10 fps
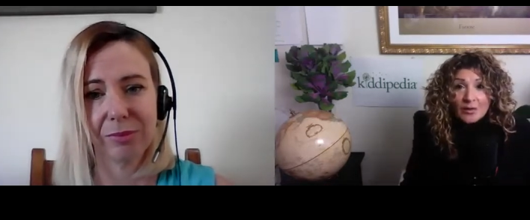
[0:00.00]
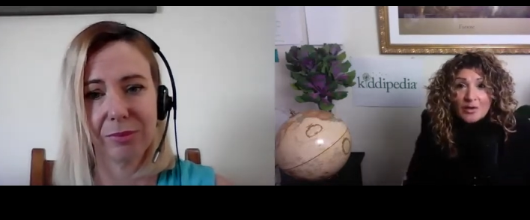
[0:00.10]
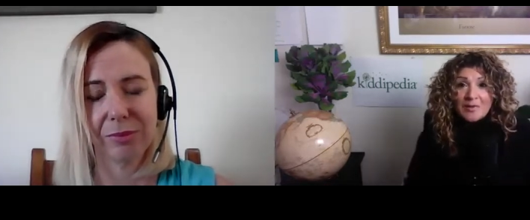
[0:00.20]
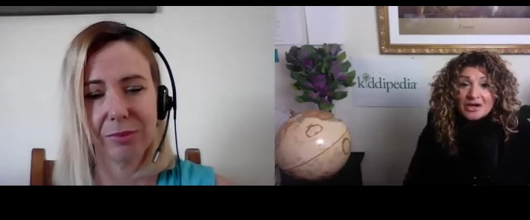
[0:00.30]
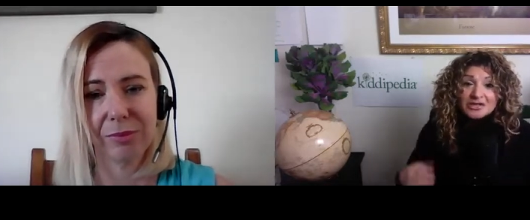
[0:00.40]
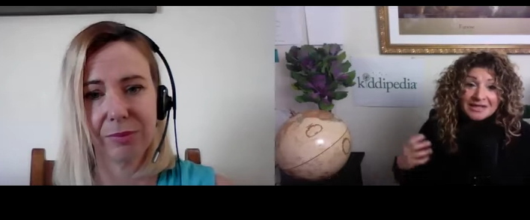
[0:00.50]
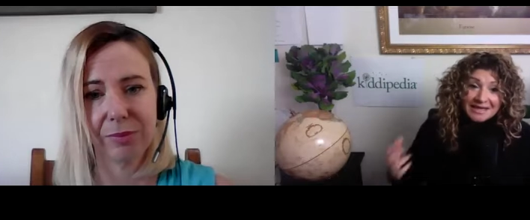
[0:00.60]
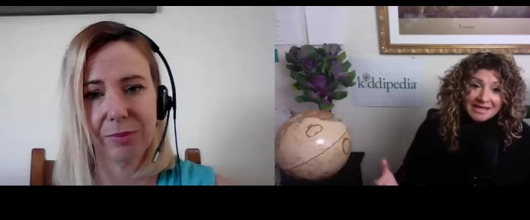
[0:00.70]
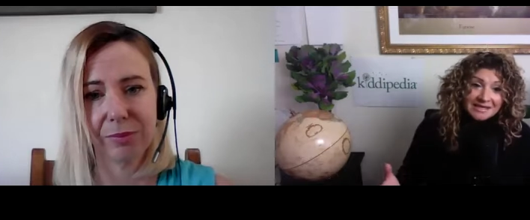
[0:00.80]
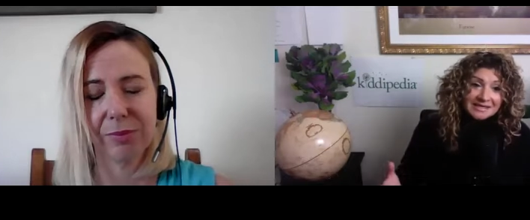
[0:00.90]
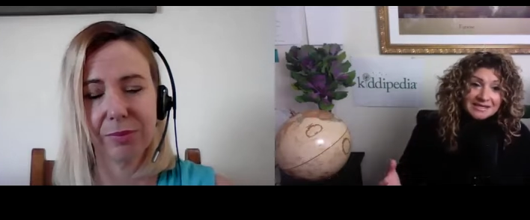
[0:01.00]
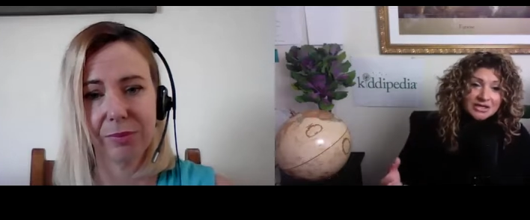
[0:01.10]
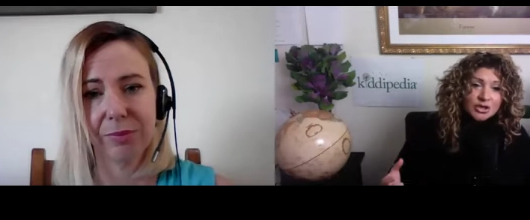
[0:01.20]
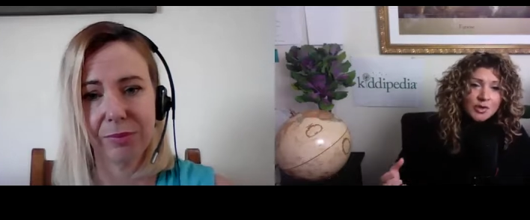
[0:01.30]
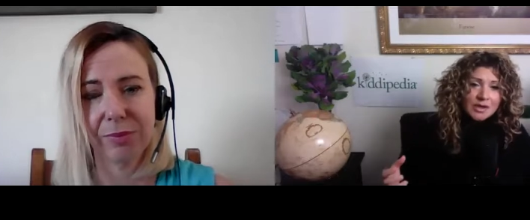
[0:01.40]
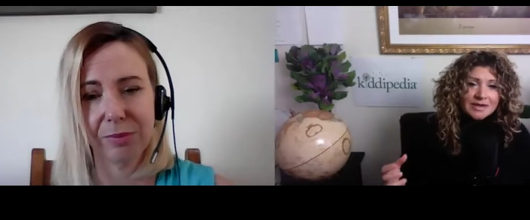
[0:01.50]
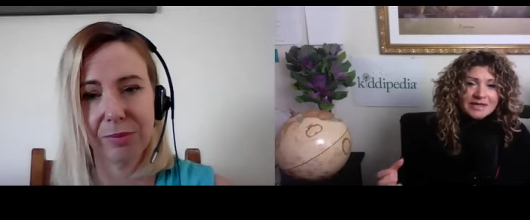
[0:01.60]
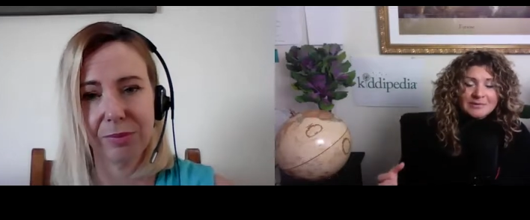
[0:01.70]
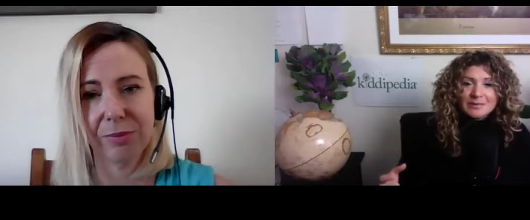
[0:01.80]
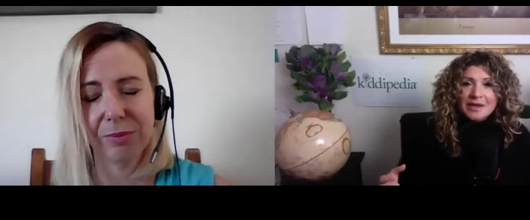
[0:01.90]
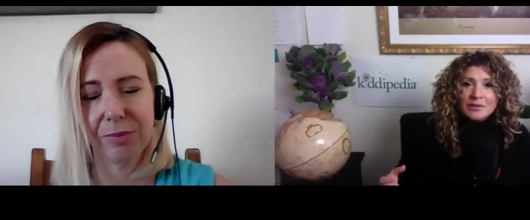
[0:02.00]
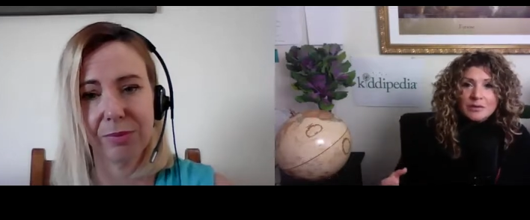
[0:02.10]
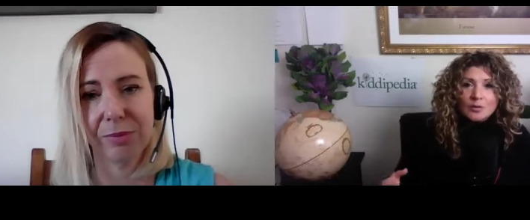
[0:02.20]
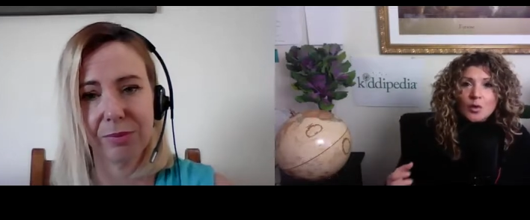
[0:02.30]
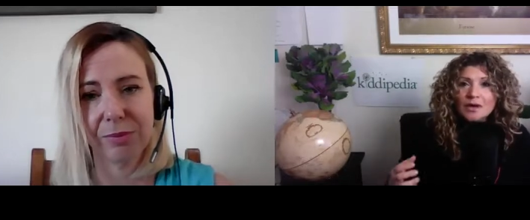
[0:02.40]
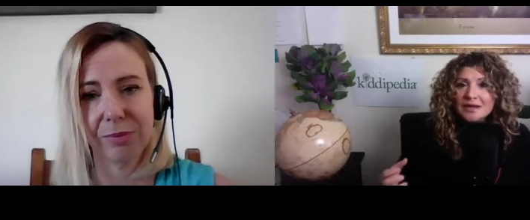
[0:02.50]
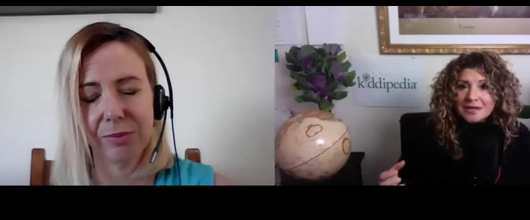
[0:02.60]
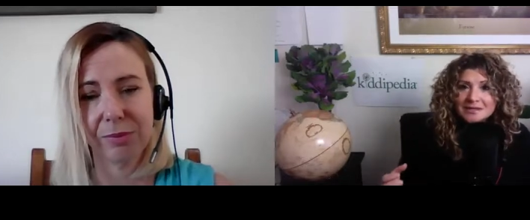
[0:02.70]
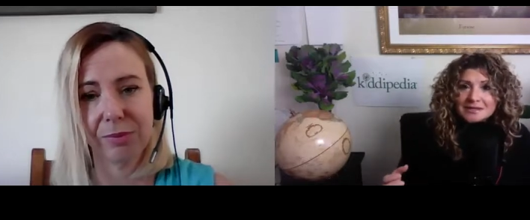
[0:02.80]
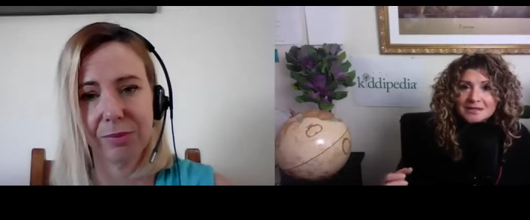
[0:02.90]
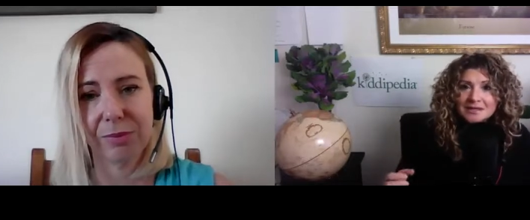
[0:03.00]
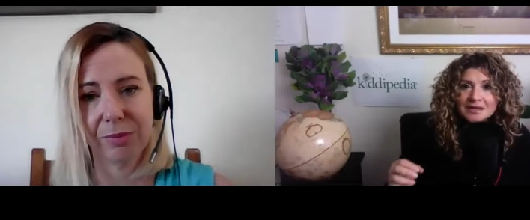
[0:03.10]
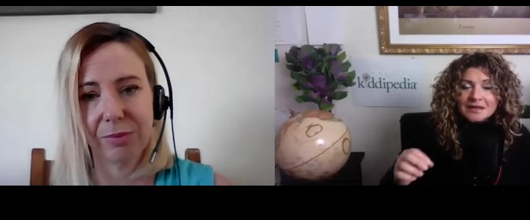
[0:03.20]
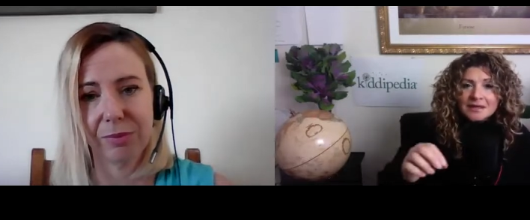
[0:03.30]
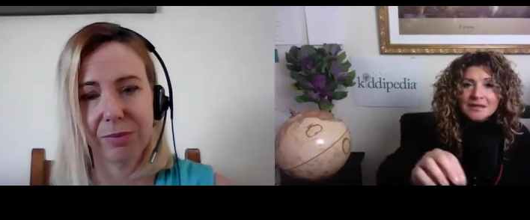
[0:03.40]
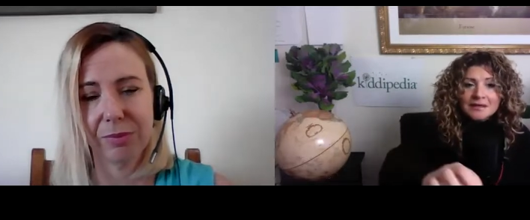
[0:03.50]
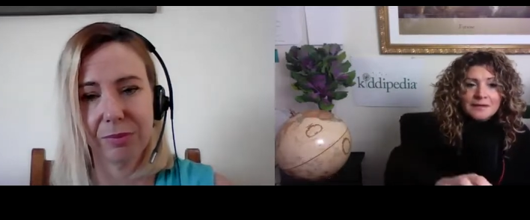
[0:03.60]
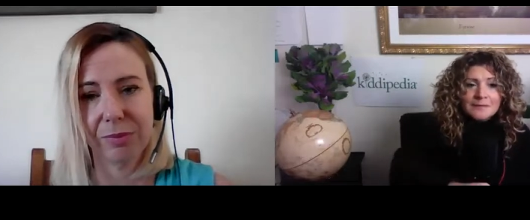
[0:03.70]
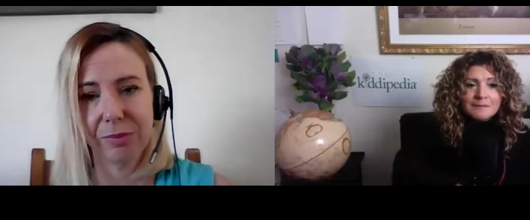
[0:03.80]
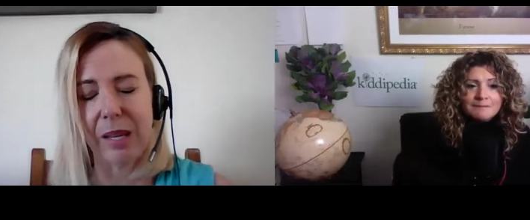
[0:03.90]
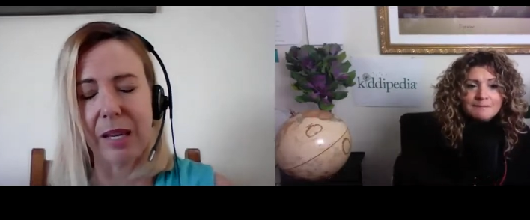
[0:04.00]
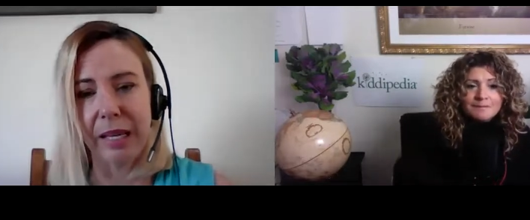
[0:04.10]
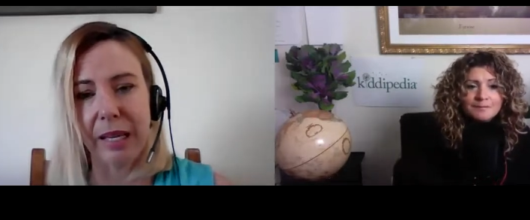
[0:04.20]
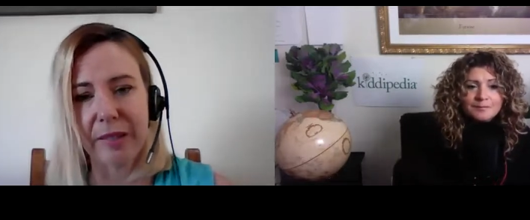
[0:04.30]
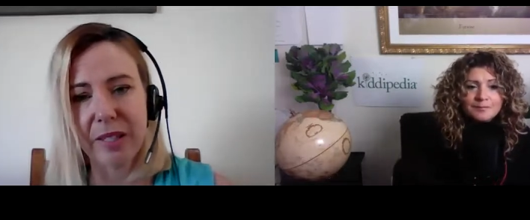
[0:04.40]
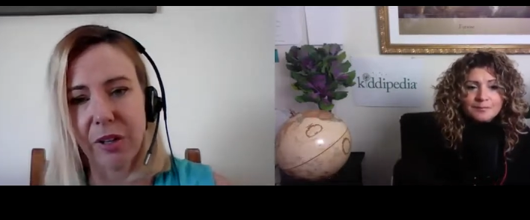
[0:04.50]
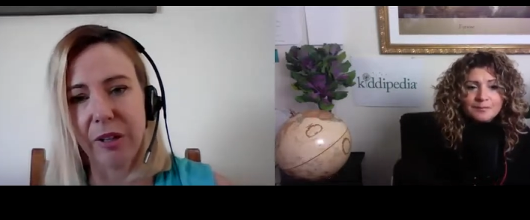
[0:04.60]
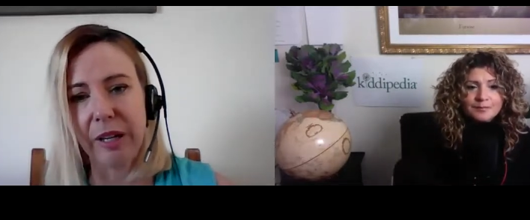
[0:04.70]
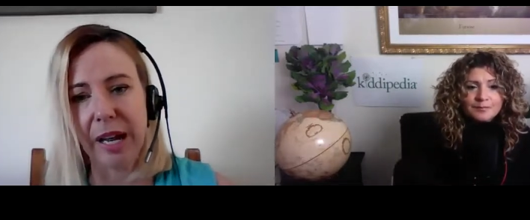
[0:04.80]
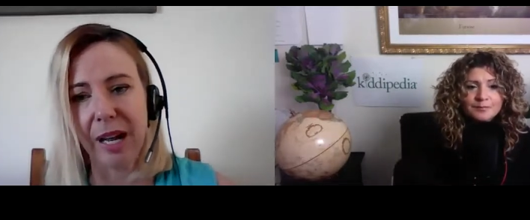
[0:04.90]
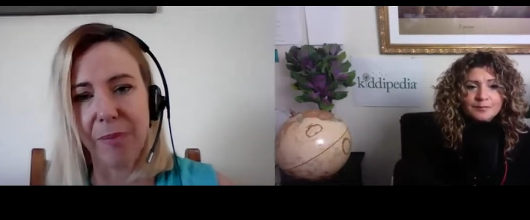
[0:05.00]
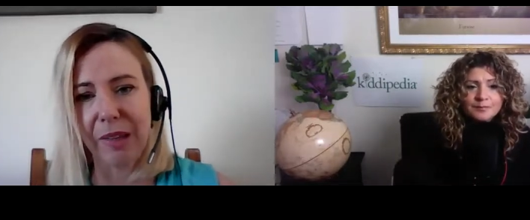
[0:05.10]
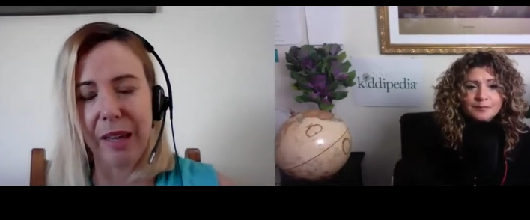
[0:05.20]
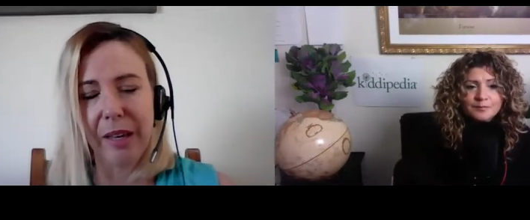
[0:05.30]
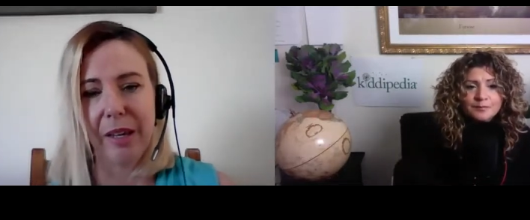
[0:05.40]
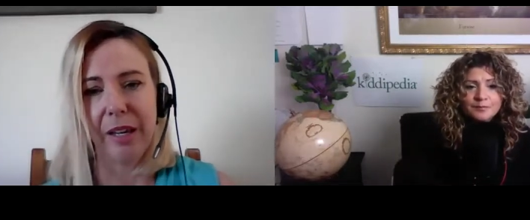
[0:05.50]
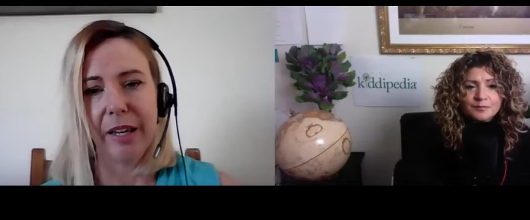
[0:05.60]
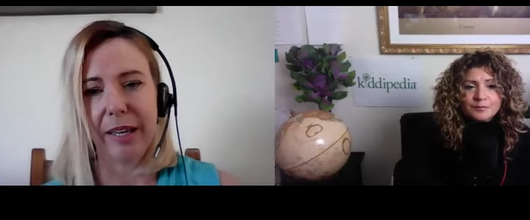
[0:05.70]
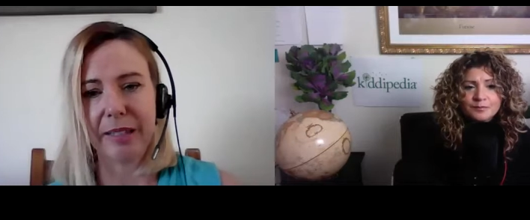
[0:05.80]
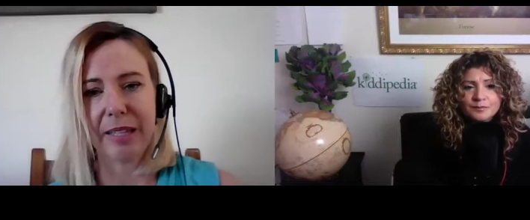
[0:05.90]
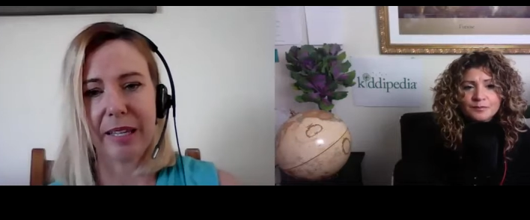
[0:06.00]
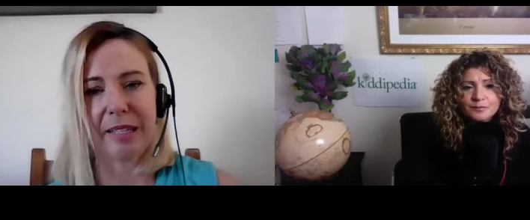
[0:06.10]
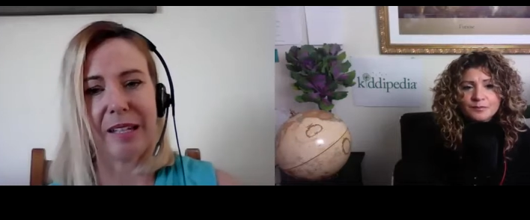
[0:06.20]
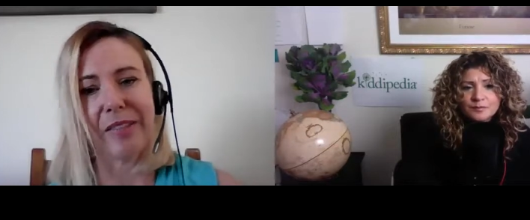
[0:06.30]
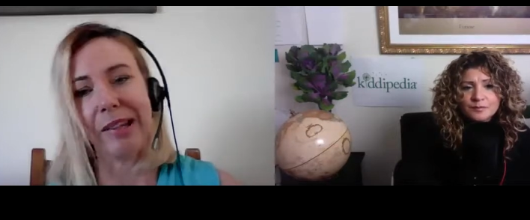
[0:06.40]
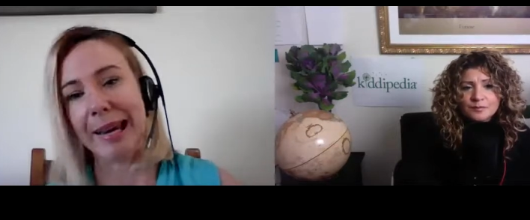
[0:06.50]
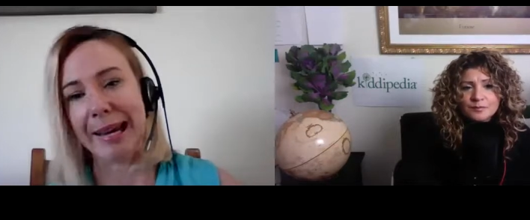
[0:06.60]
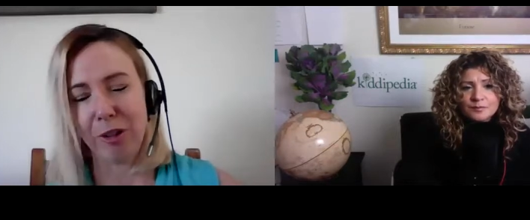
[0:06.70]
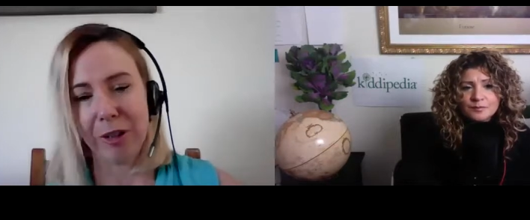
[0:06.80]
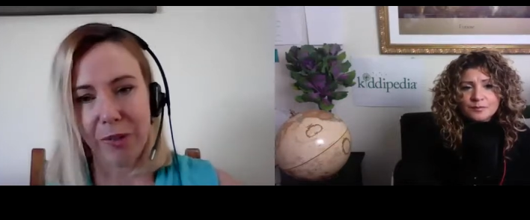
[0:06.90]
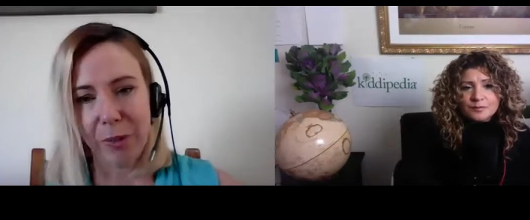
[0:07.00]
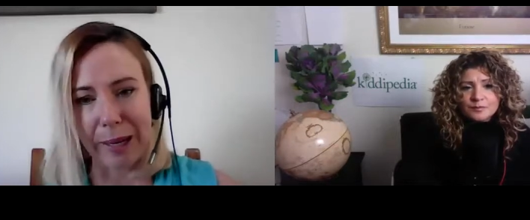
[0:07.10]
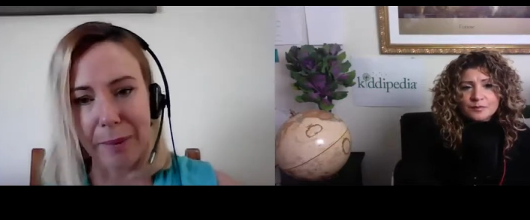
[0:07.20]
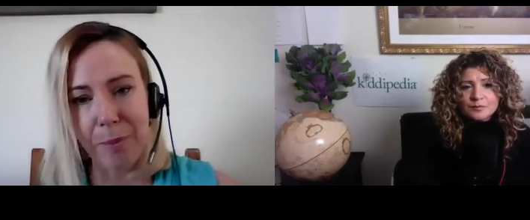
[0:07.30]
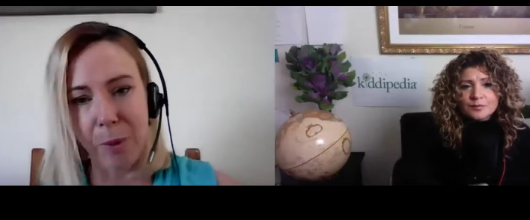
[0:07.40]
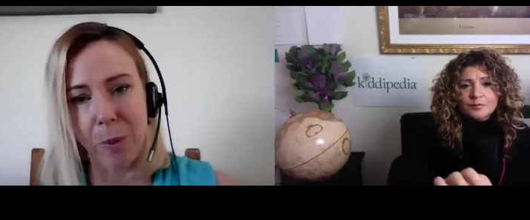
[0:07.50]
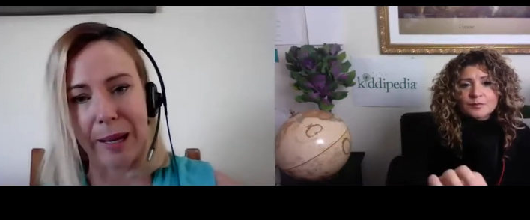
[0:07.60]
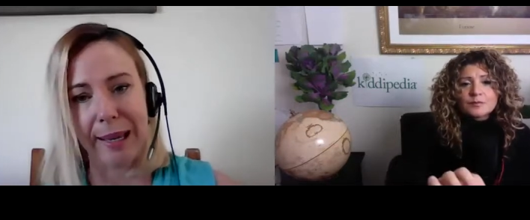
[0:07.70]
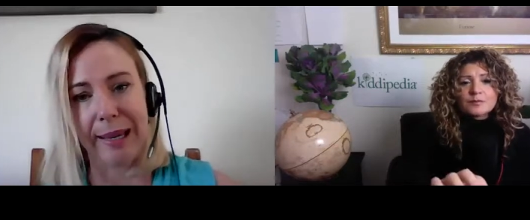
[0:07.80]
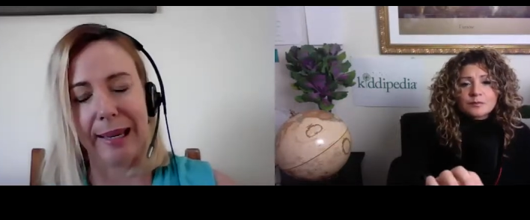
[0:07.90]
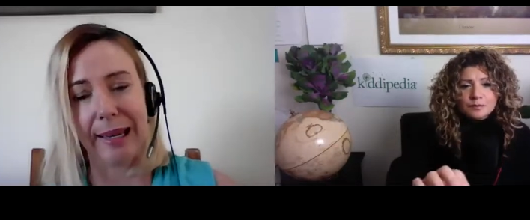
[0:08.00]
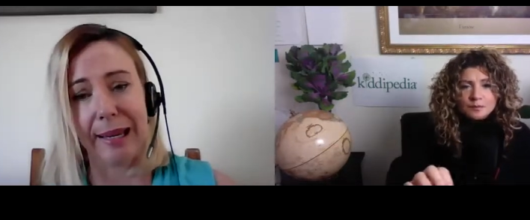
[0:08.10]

Speaker 1: web actually is, can you quickly explain what it is?
Speaker 2: Yeah. So. Um it's it's another layer of the web where